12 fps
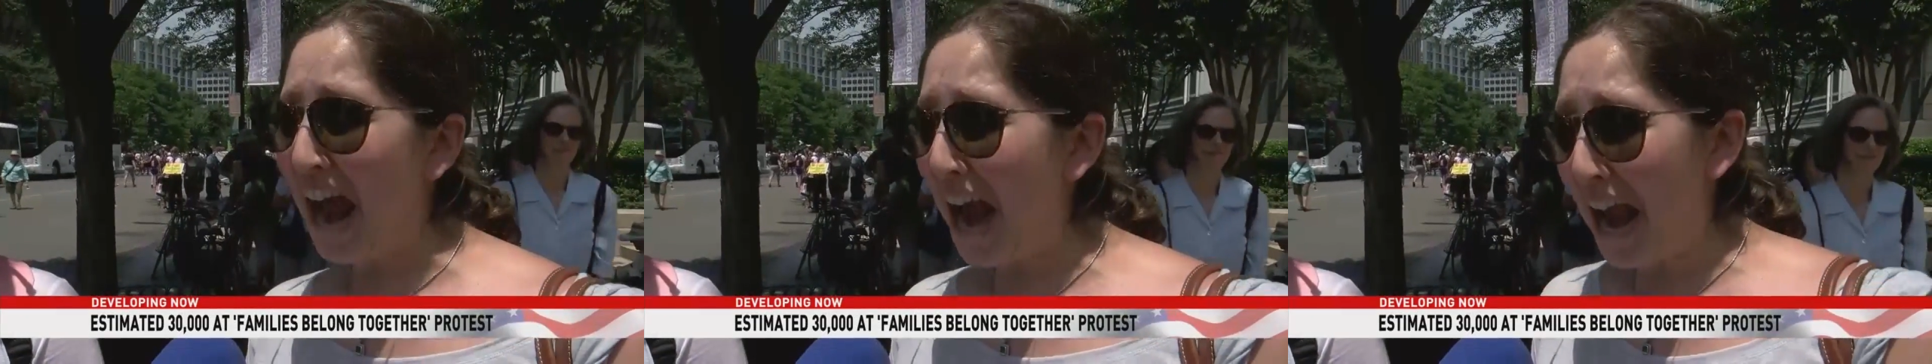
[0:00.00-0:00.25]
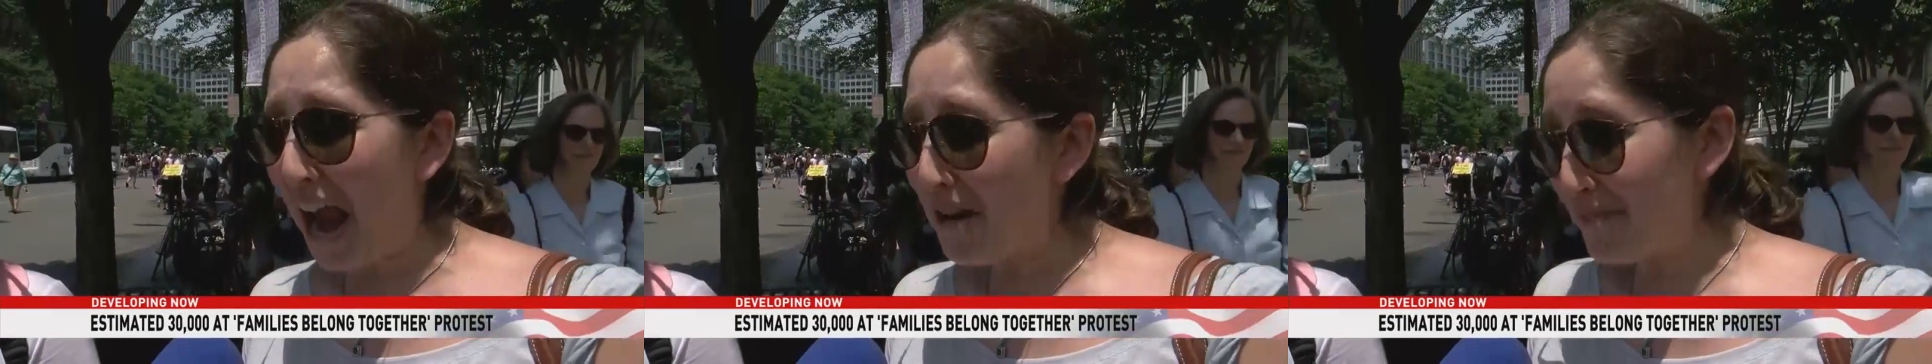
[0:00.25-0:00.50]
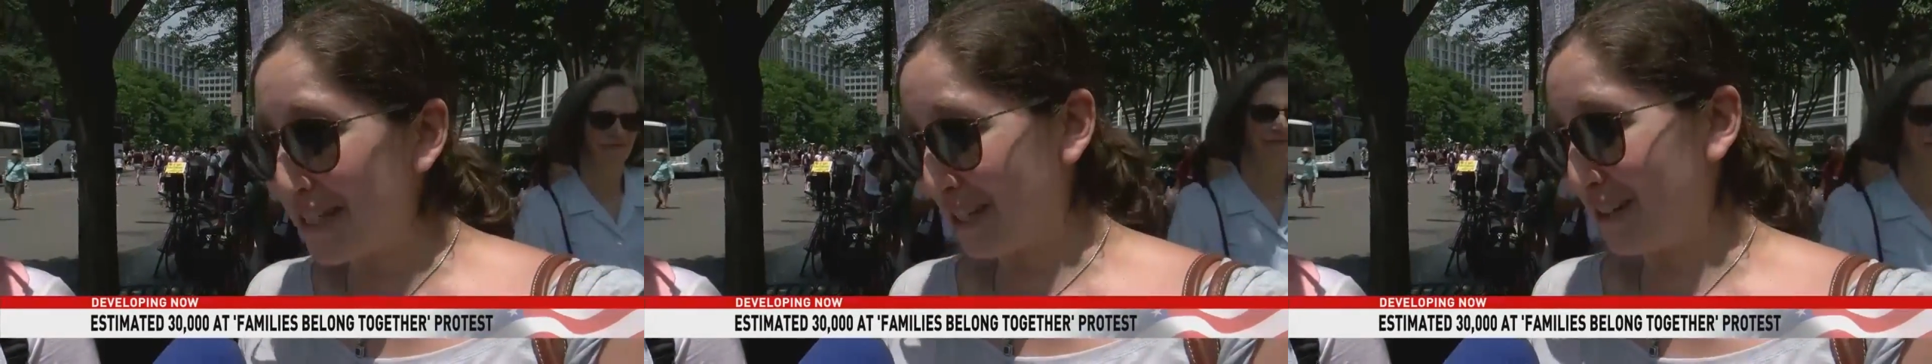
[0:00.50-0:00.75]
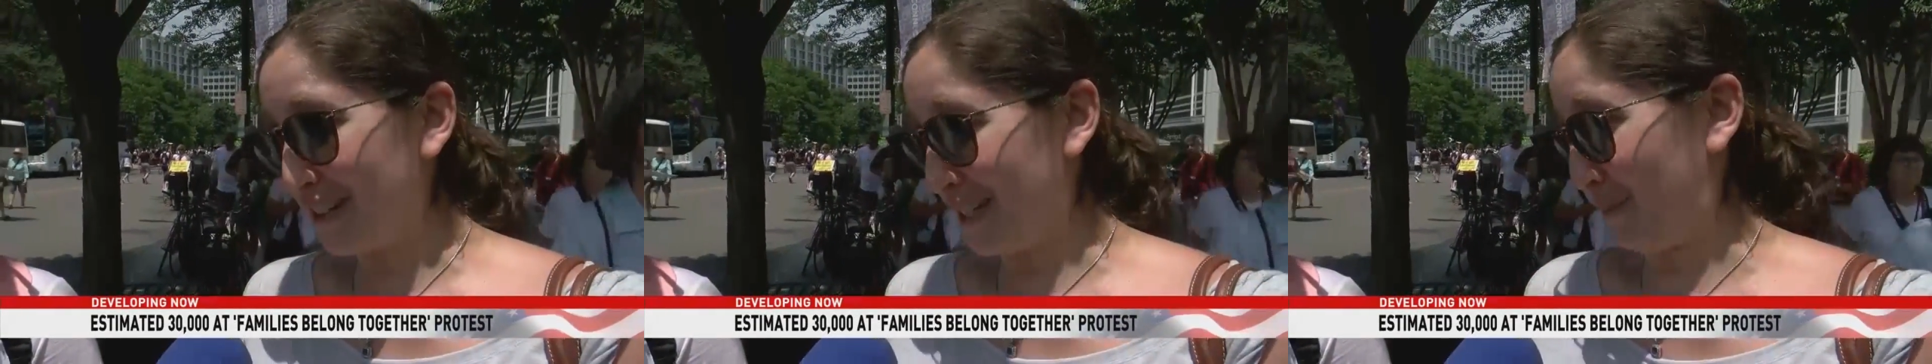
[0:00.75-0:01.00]
I, I miss
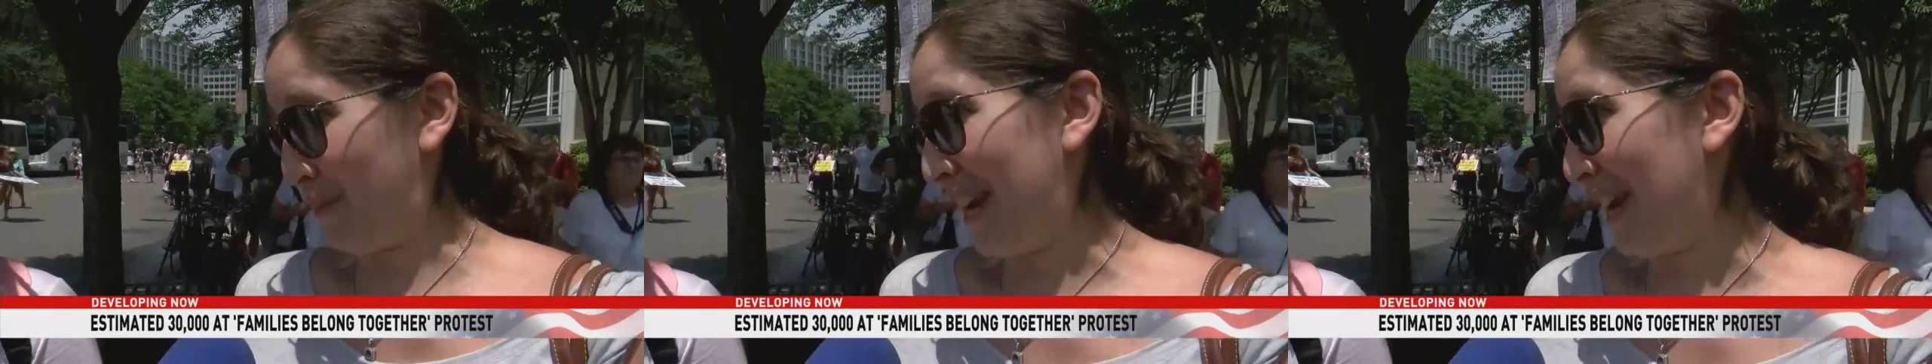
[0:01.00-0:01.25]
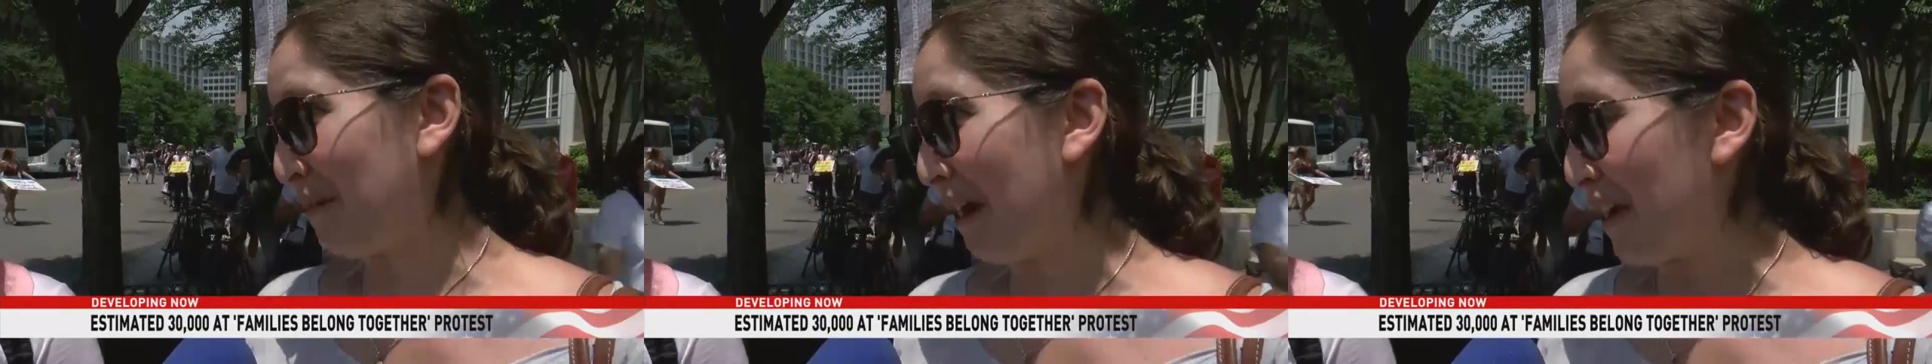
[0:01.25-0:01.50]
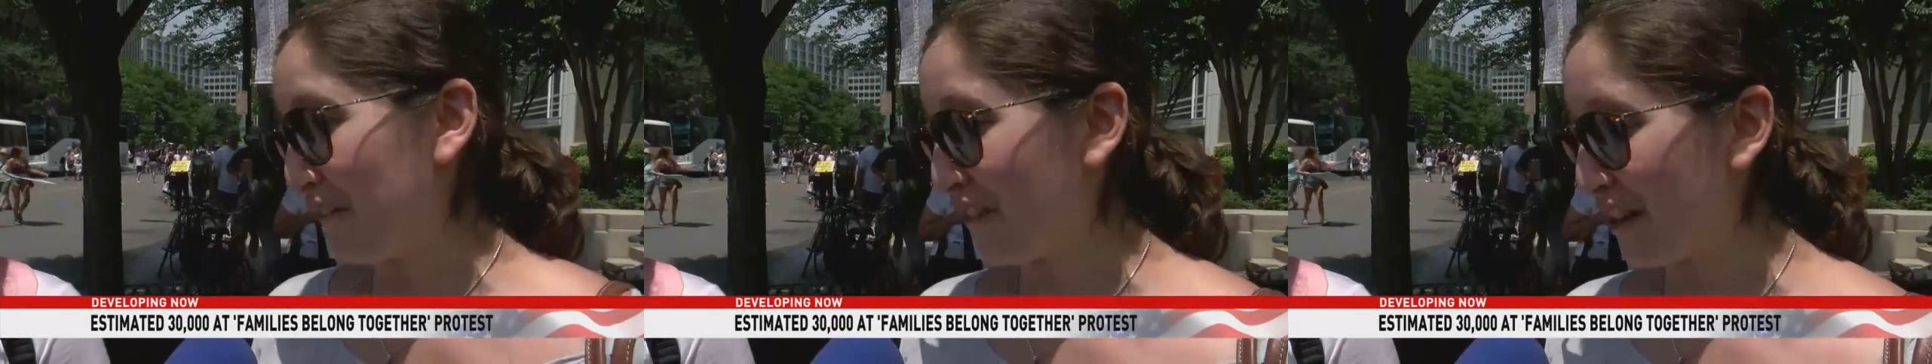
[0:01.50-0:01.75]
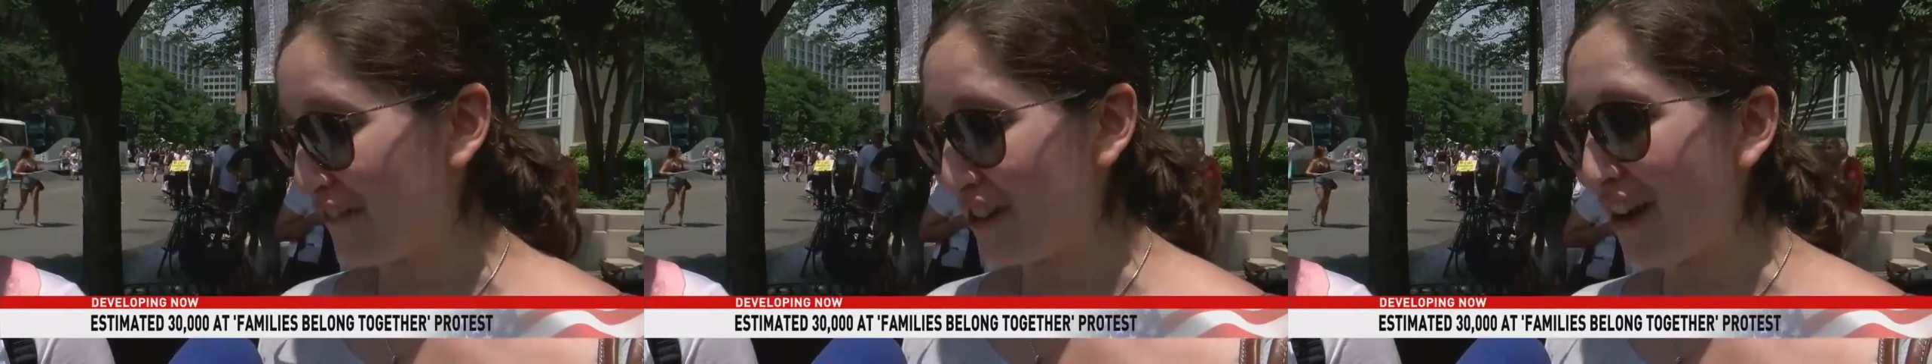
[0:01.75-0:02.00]
her just being away
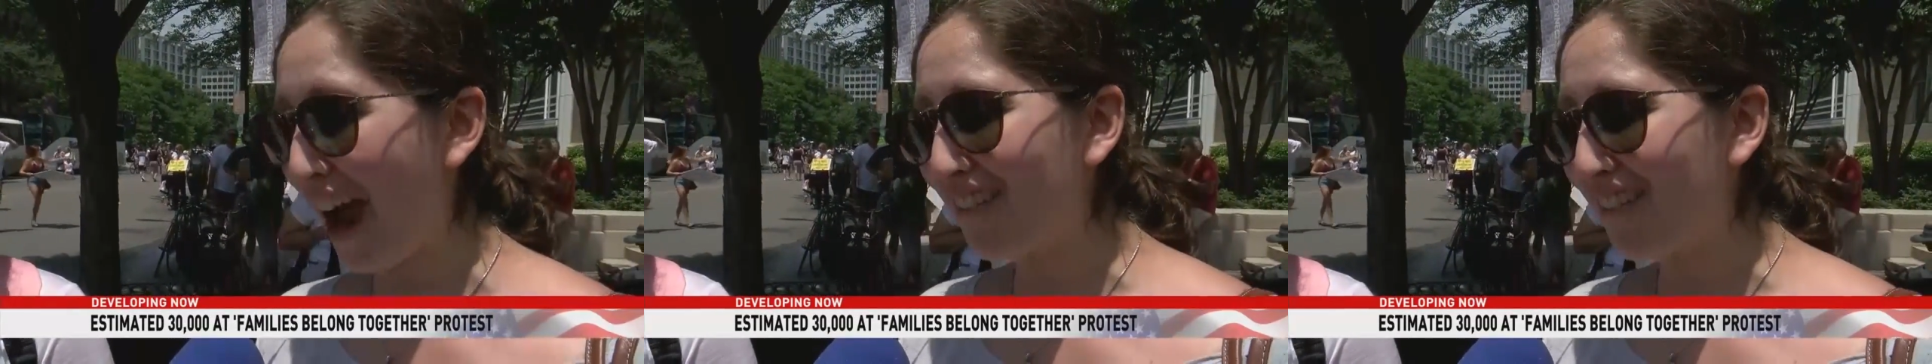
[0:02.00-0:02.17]
for a few